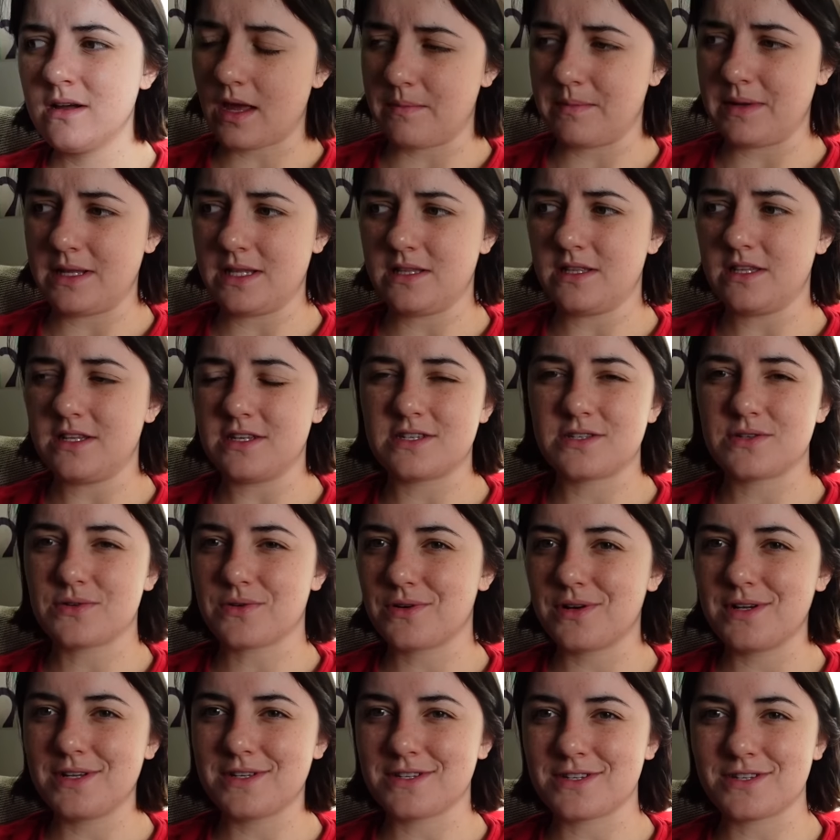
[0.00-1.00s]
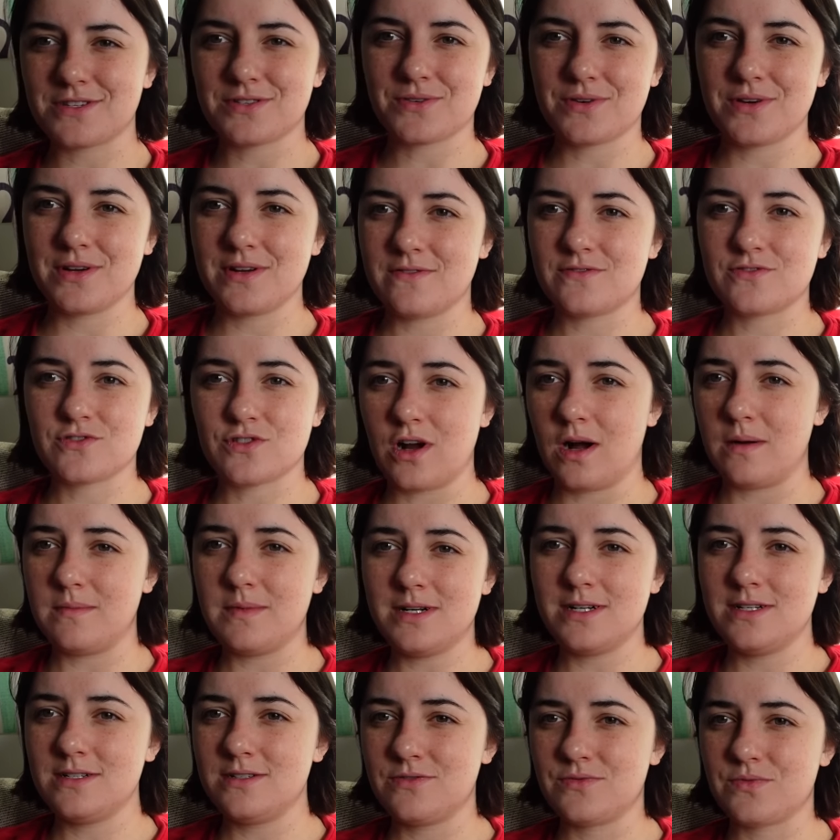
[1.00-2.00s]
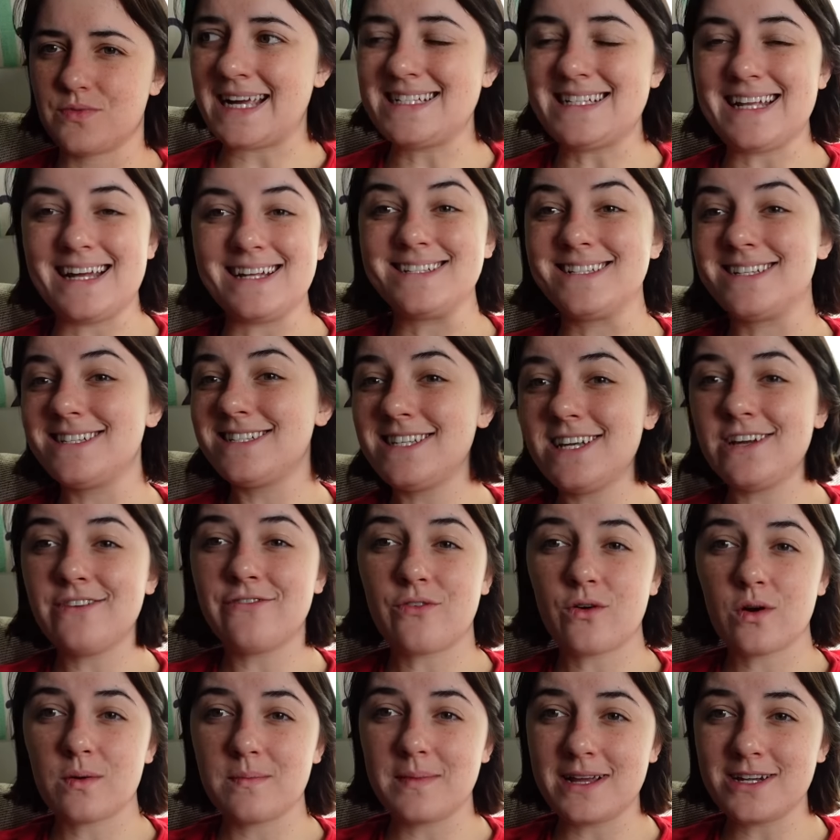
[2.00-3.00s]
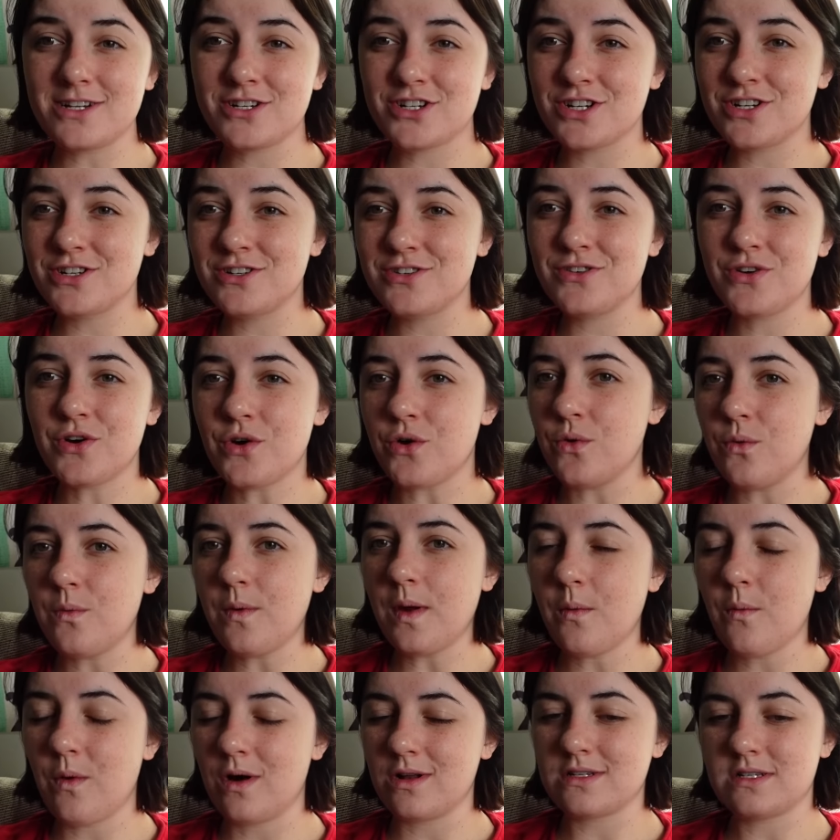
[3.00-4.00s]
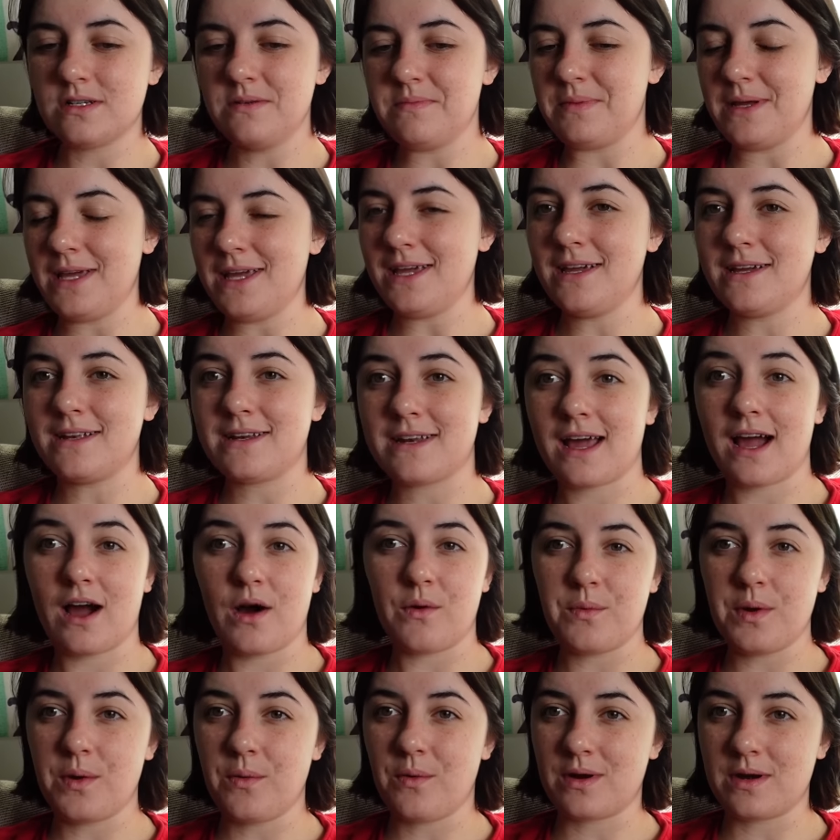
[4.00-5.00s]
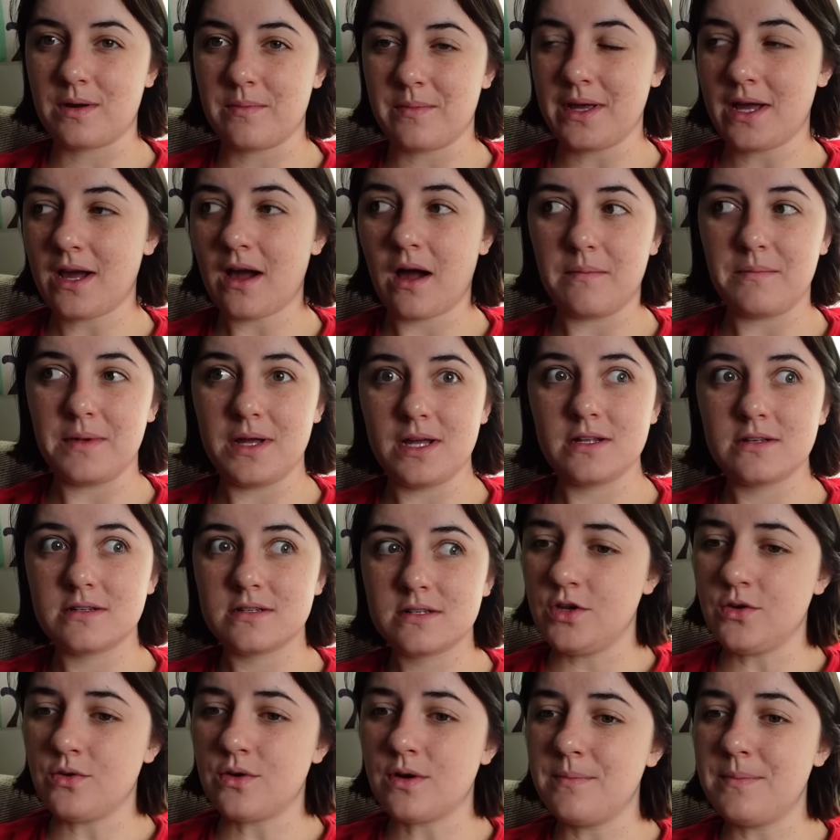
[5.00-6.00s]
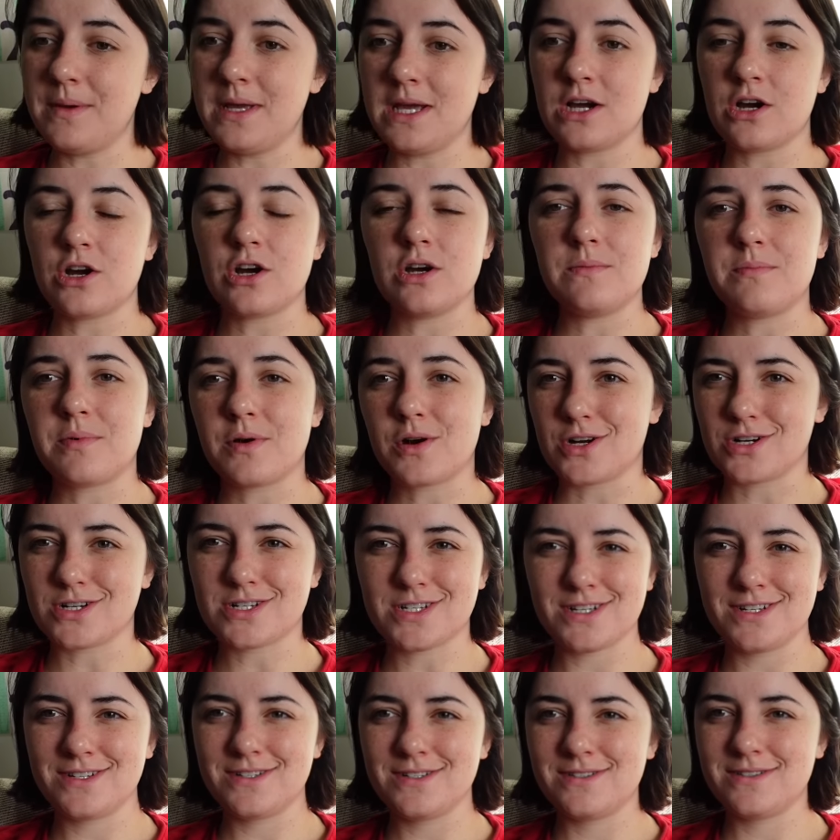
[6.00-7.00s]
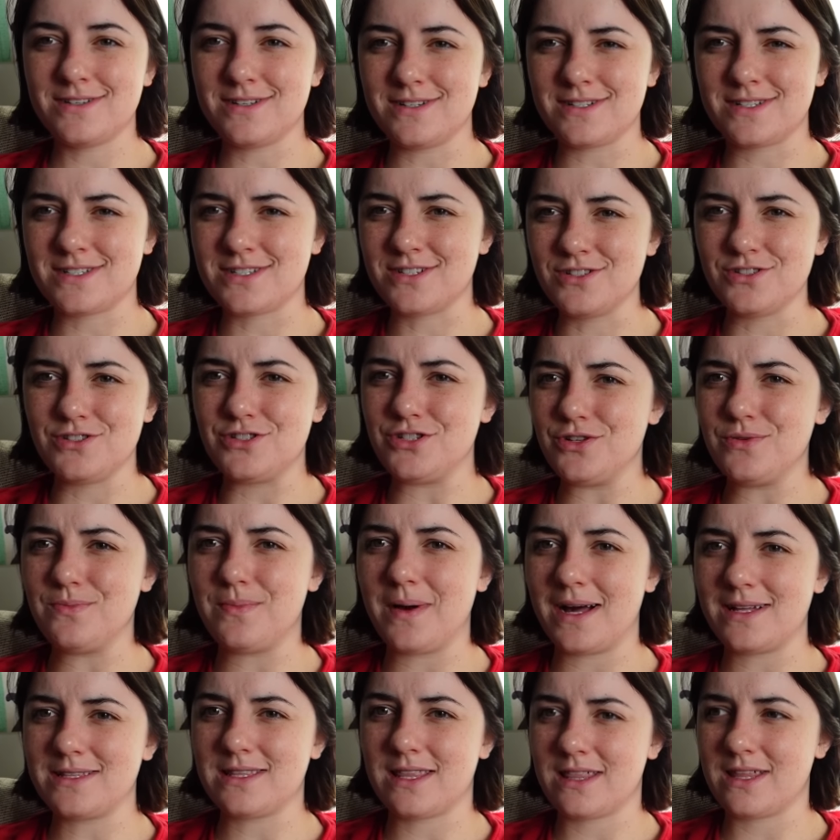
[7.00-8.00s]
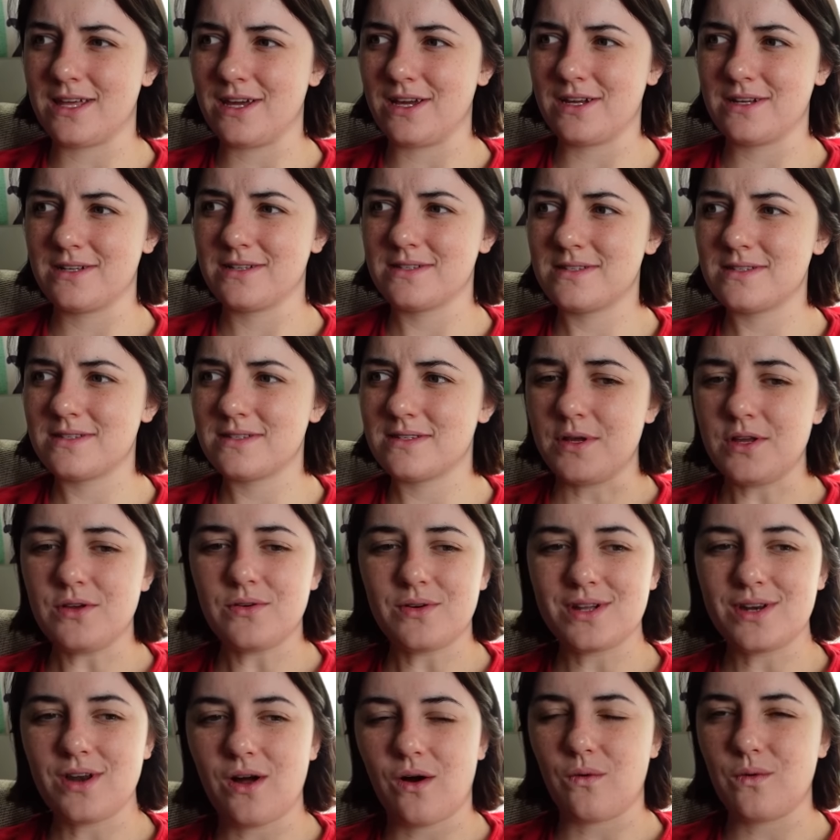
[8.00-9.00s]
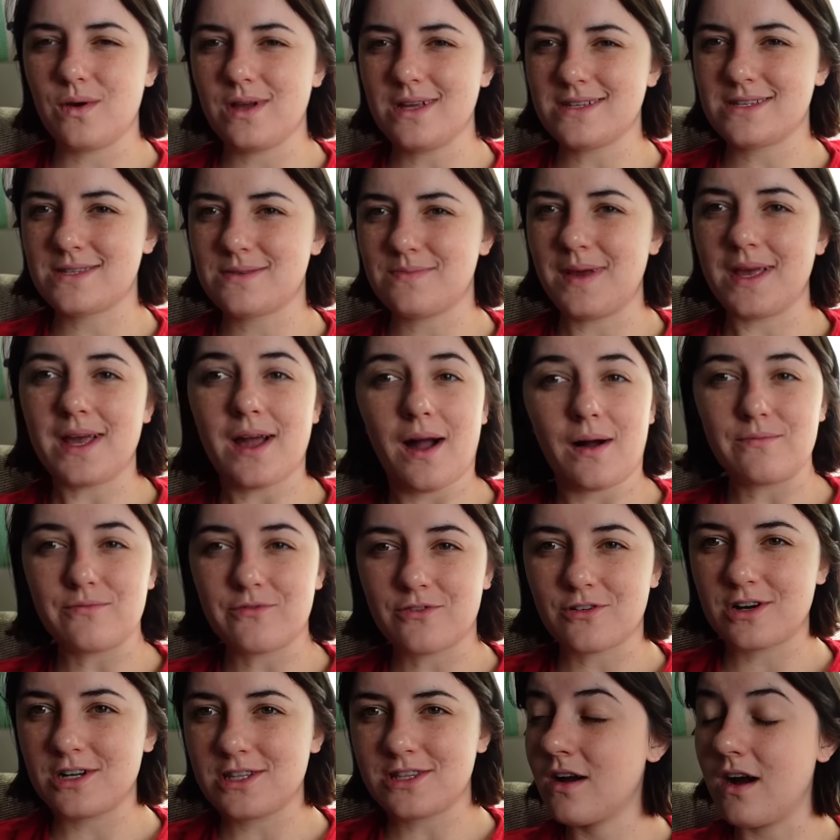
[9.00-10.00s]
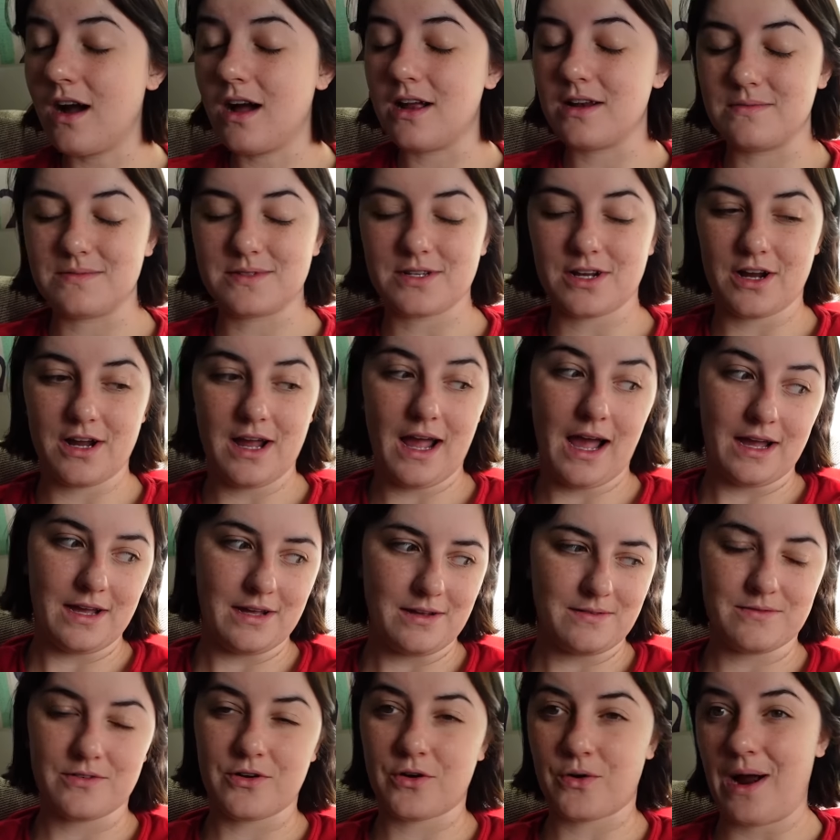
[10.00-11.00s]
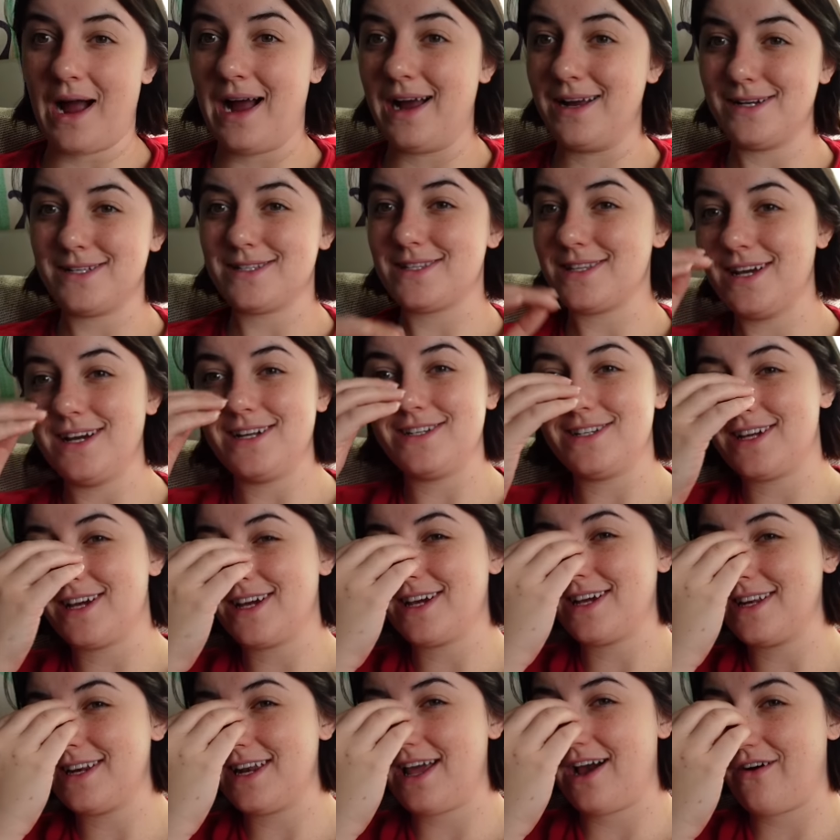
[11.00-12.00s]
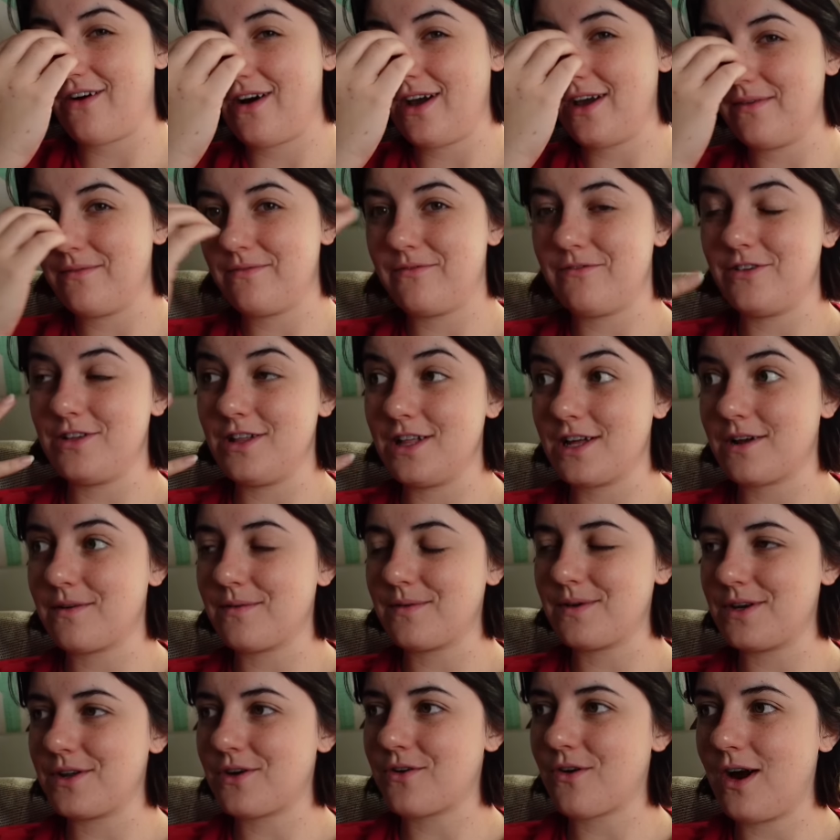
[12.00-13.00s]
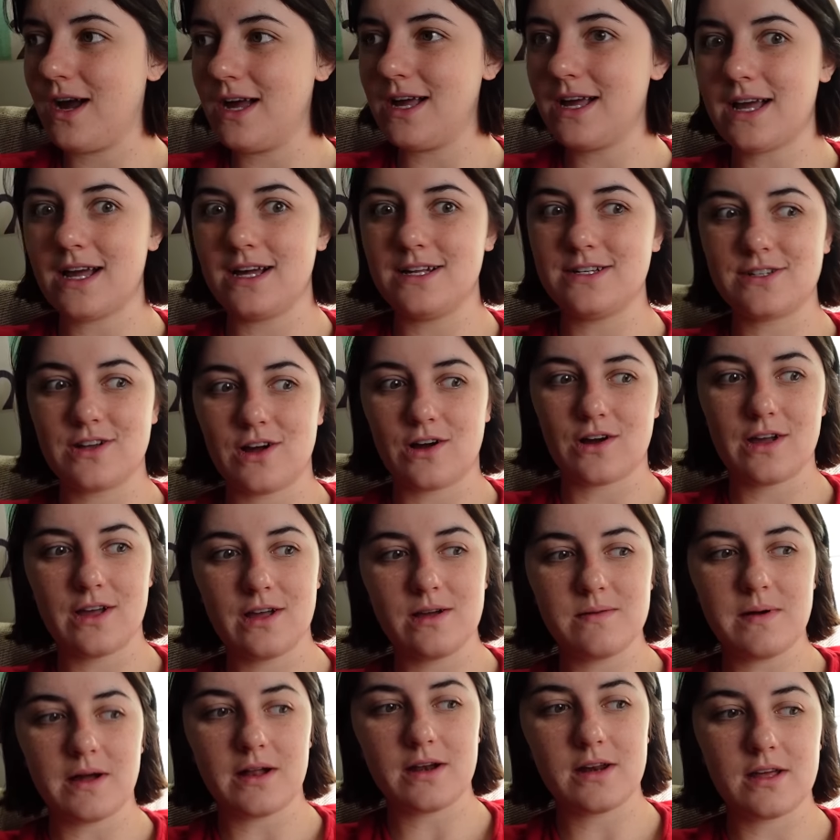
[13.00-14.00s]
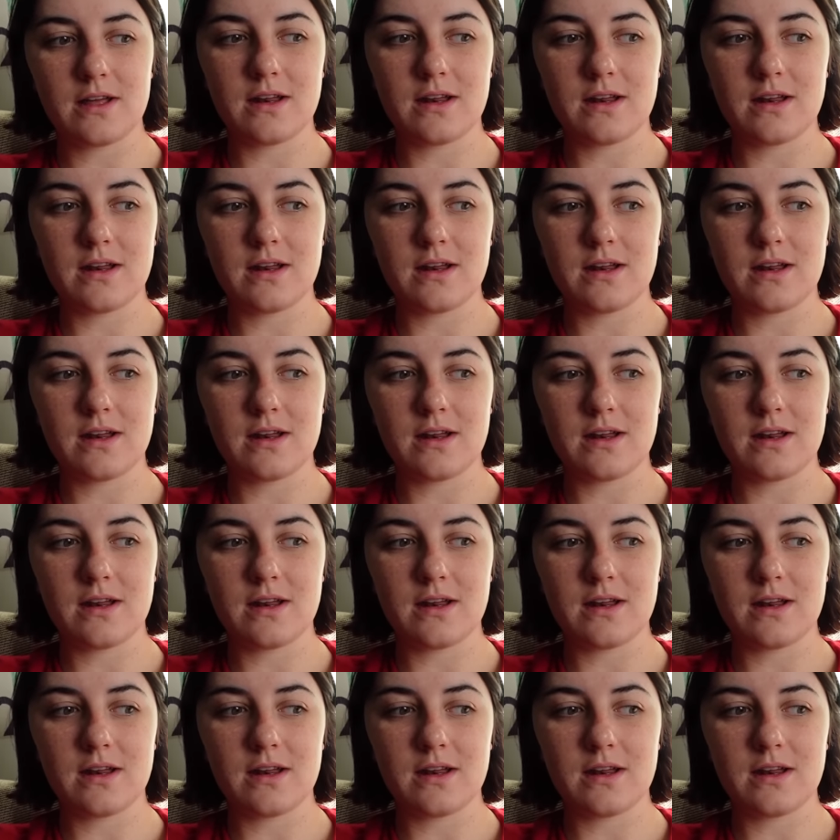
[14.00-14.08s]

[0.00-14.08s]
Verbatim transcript: I mean, this story is a story of trauma and identity formation, who we want to be and how we want to become it. You can be a good person and still do bad things, but you can always make up for it. God, I'm sorry, I cried at the ending and now I feel like I'm gonna cry again talking about